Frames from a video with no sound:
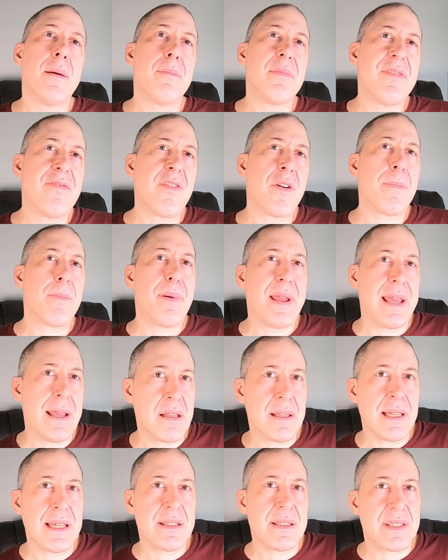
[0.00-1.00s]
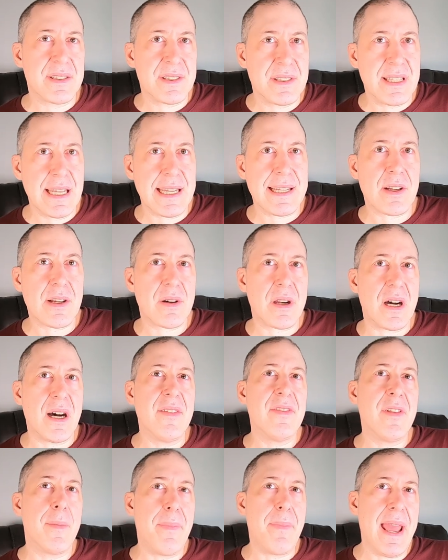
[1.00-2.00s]
Before peeling the sticker
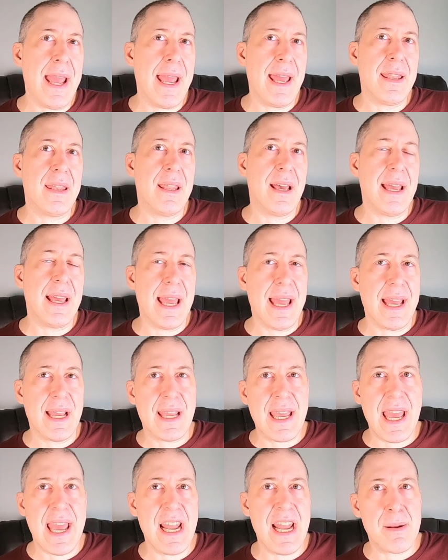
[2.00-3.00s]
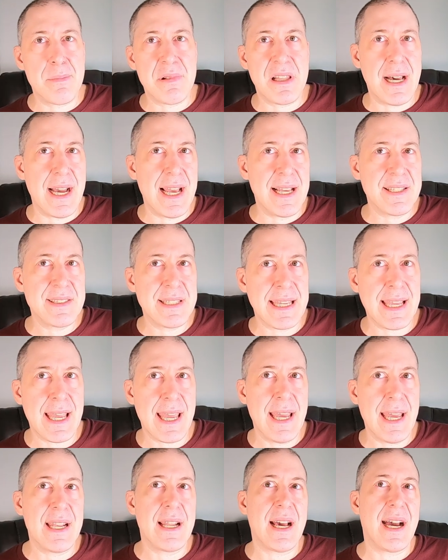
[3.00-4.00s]
of the Panda and cannibalizing
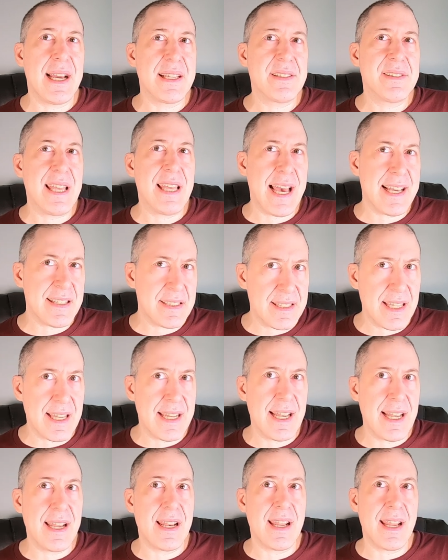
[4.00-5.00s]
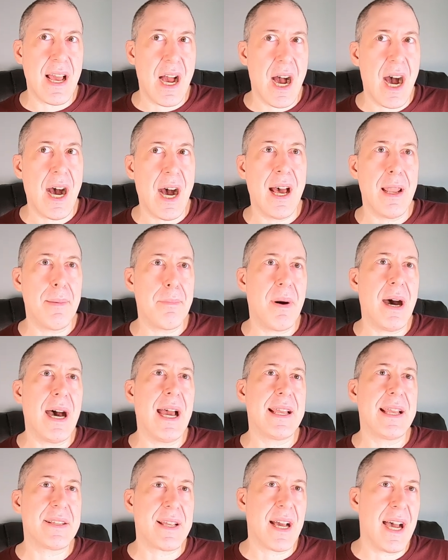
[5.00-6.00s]
it, I tested it on
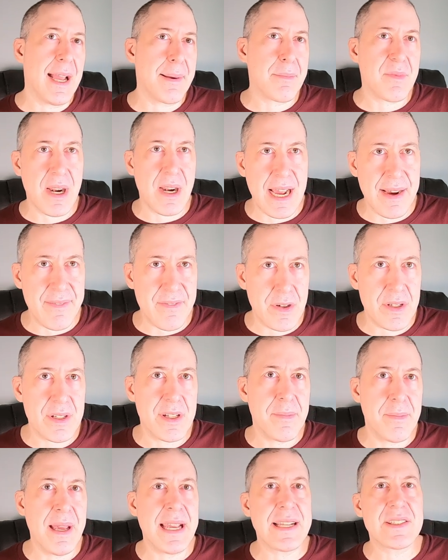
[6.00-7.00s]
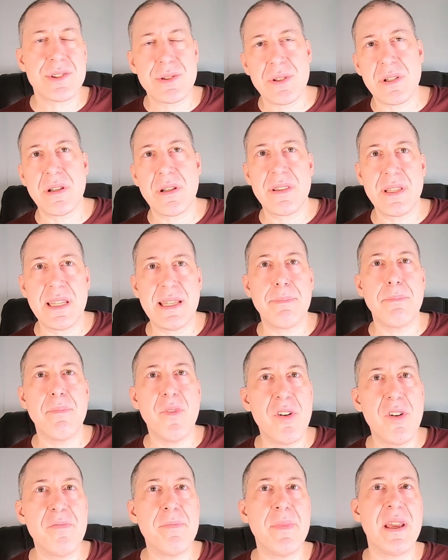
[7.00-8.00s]
my time grapher to make sure the
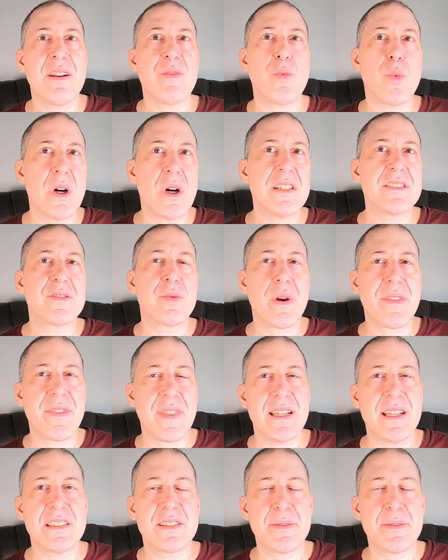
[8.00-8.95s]
movement was within